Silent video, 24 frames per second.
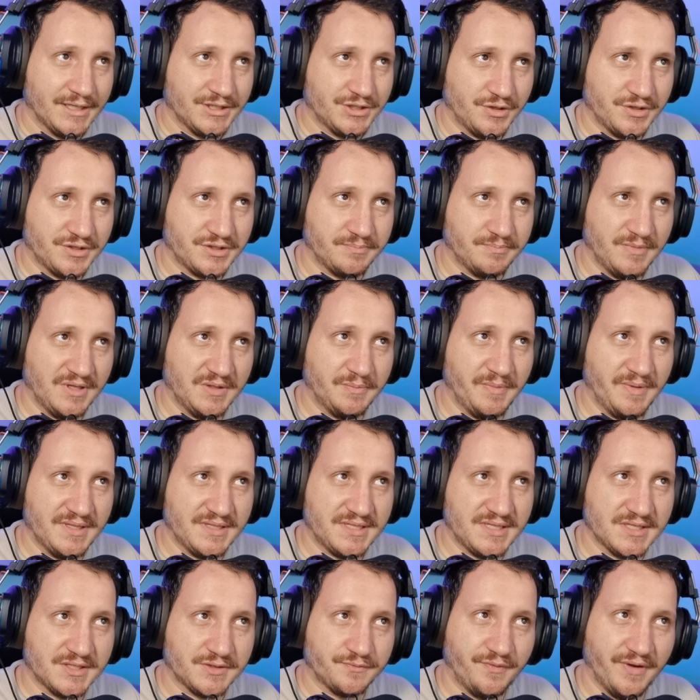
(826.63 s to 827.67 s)
So it
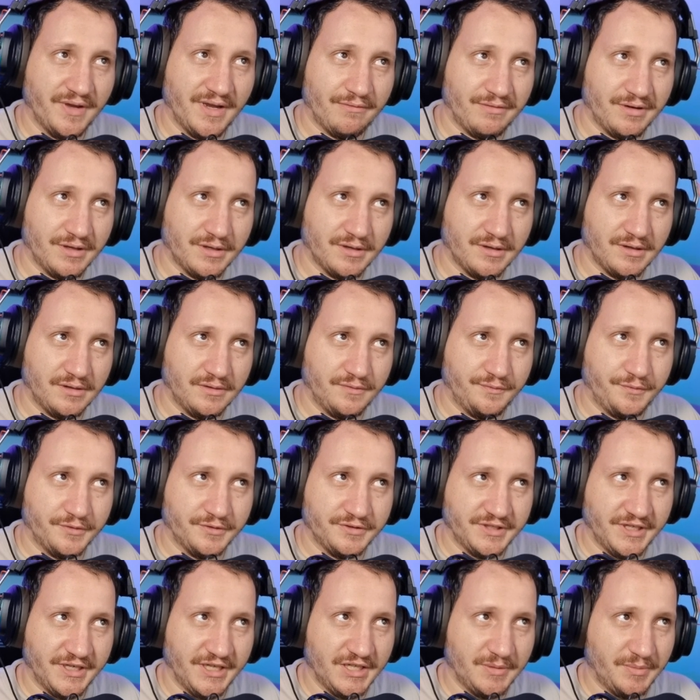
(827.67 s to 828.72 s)
means it's very good
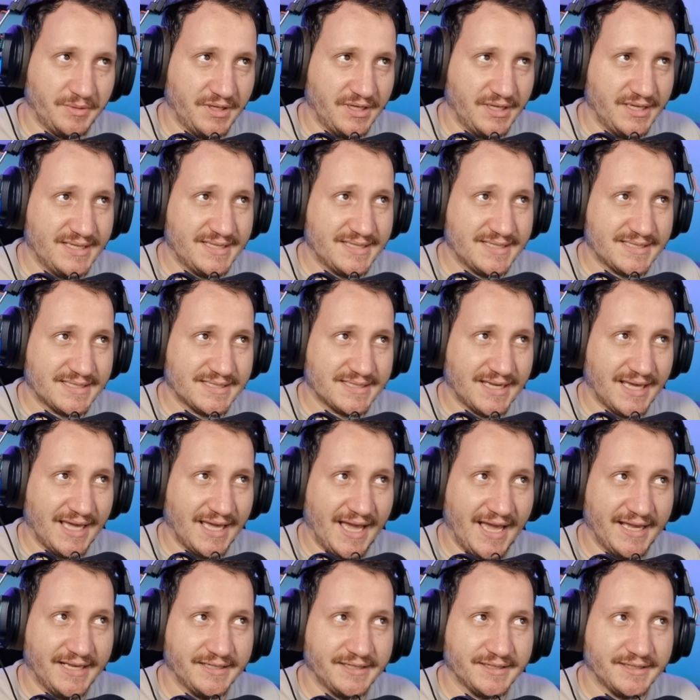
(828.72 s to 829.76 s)
for 1080p. It's
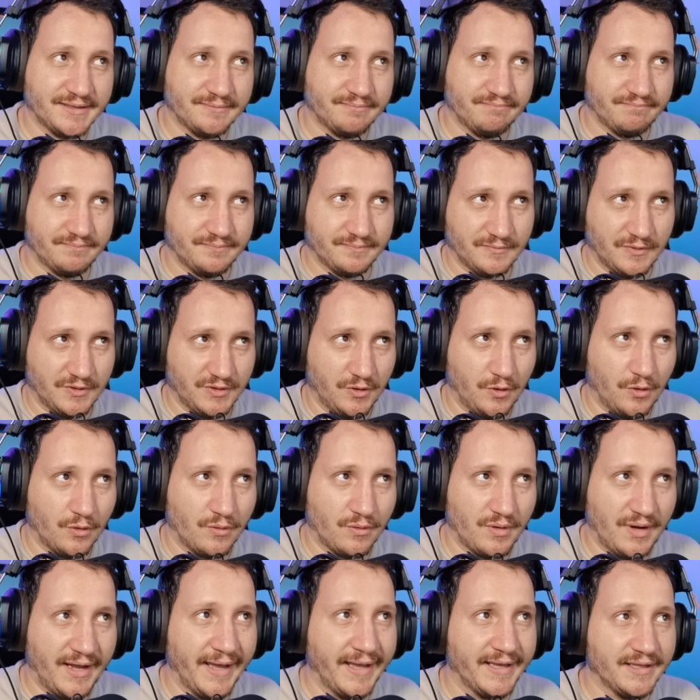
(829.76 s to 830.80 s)
kind of
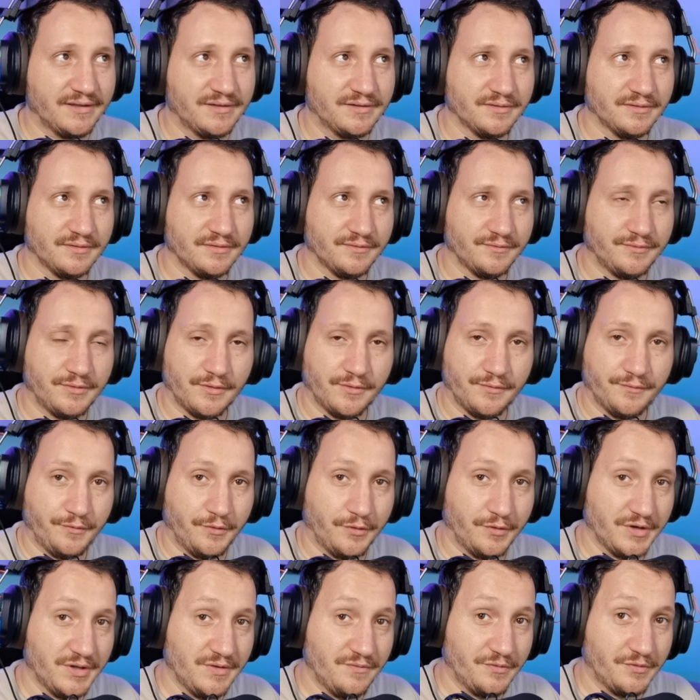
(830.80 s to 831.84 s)
all right for
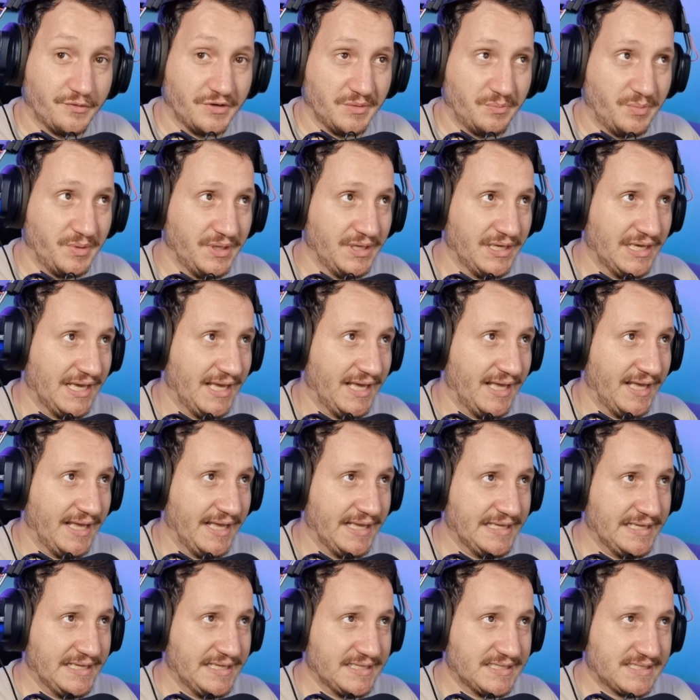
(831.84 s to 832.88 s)
1440p.
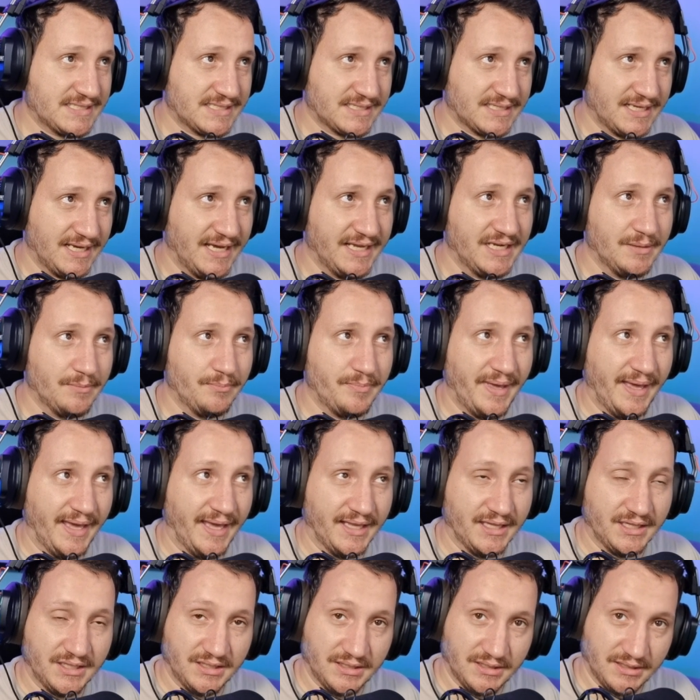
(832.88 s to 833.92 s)
It's kind of
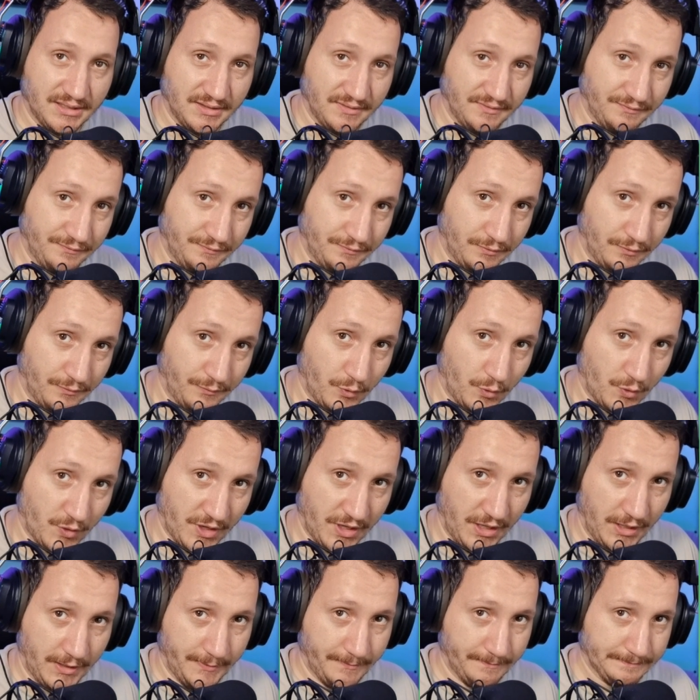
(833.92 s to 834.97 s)
bad for
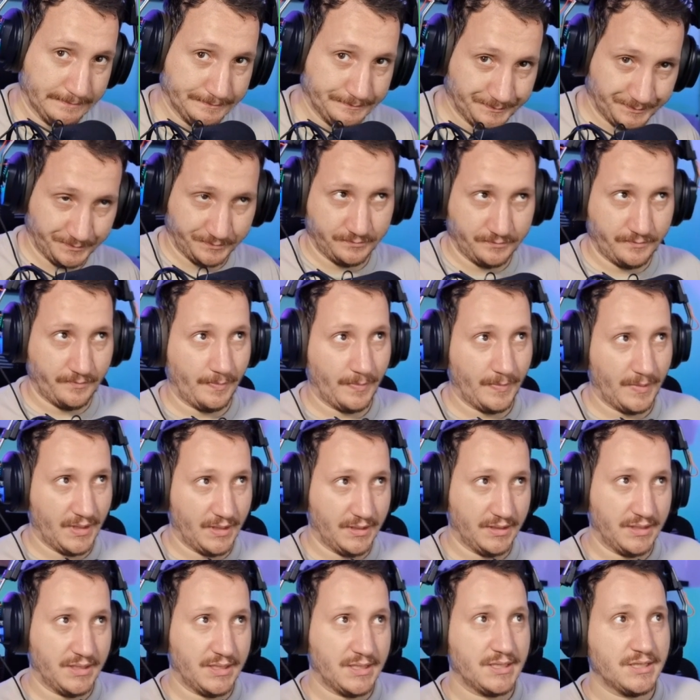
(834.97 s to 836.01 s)
4K.
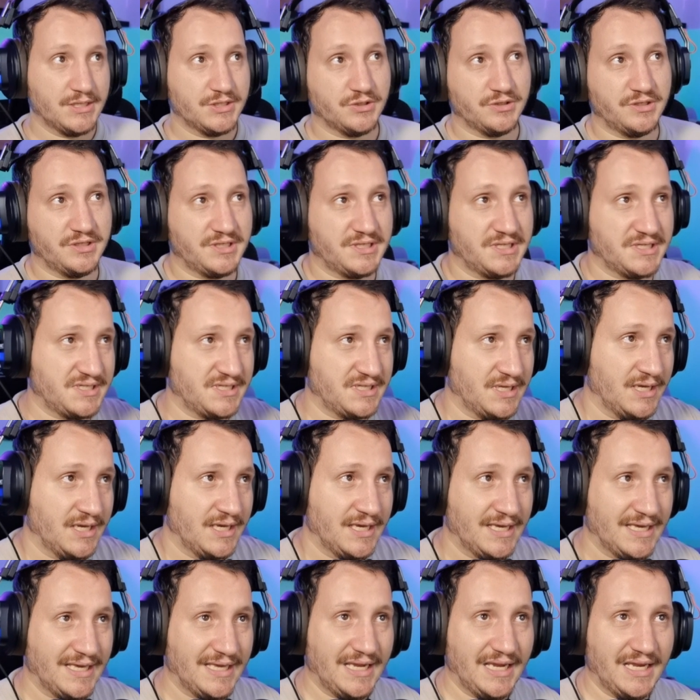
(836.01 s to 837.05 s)
So this is the
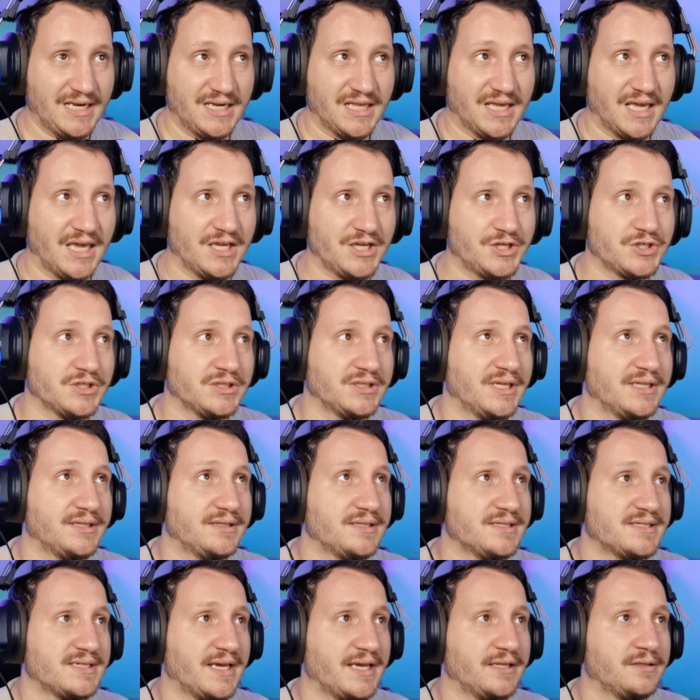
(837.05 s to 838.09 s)
indication
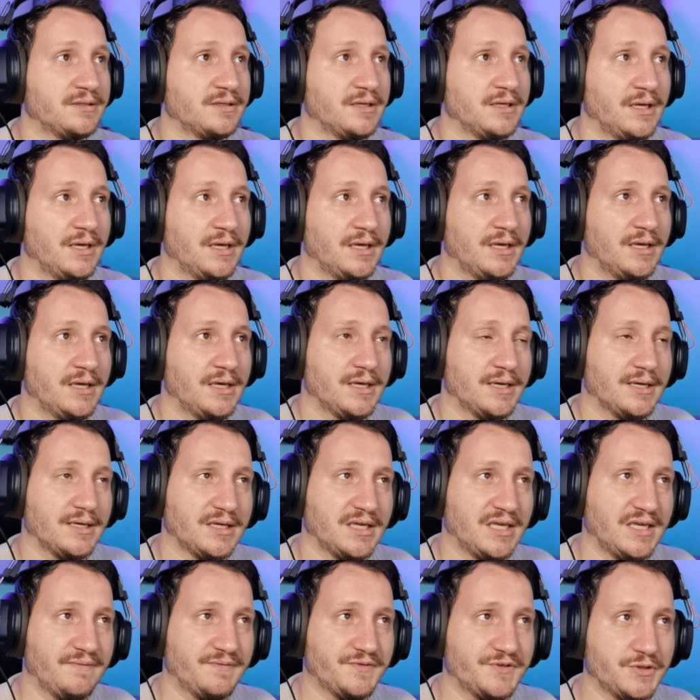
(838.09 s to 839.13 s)
that the site
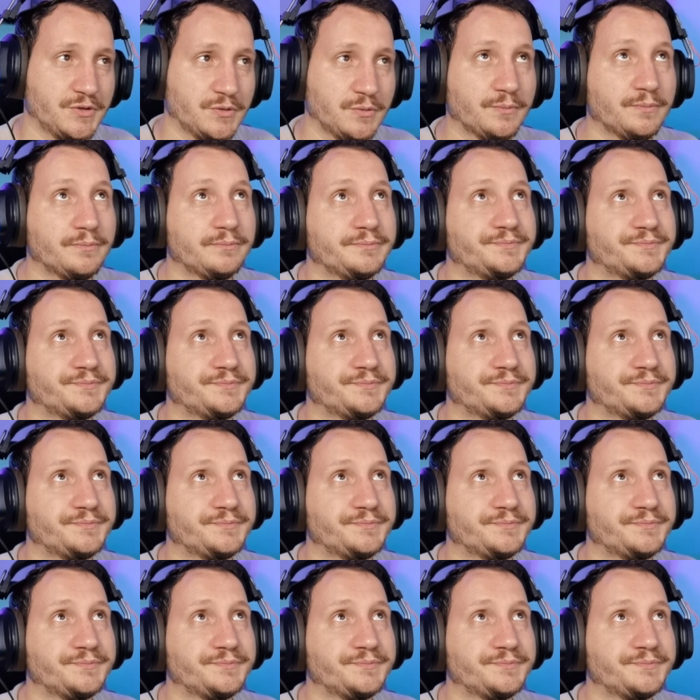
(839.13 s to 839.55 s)
gives you.